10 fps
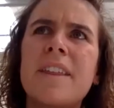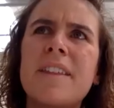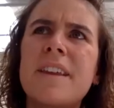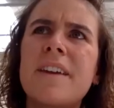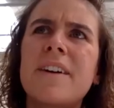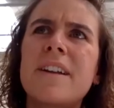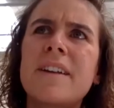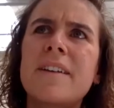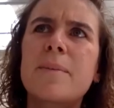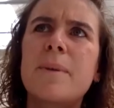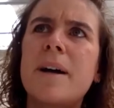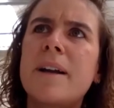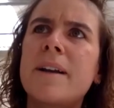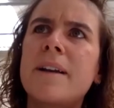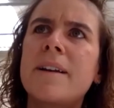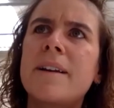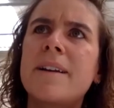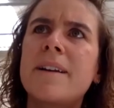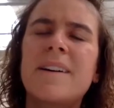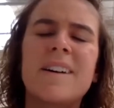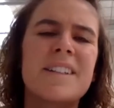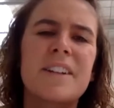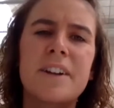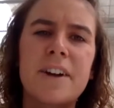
the earliest one, I don't know,